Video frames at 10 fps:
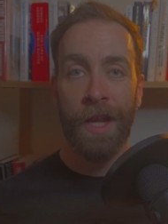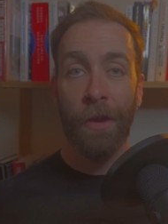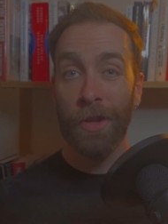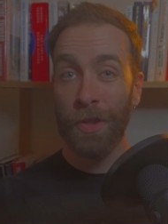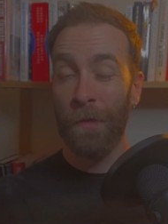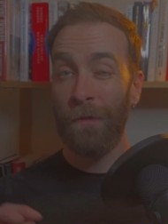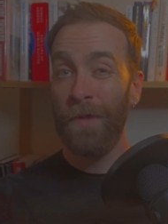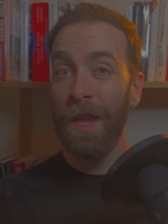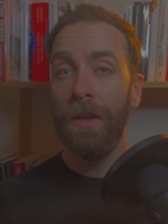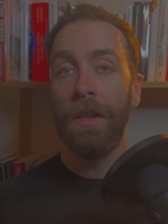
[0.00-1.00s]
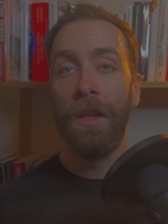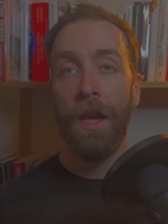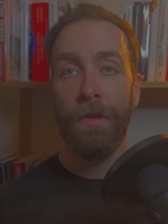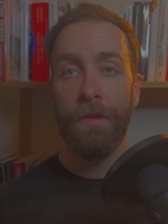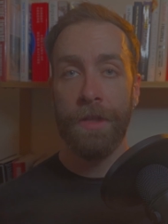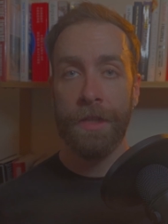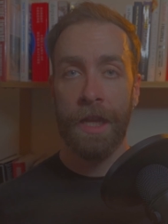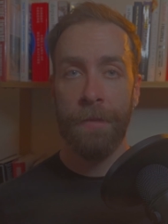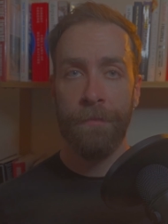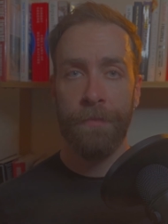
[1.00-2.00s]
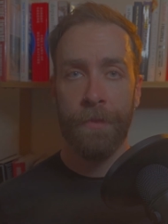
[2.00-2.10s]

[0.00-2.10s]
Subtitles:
How did you feel around this time?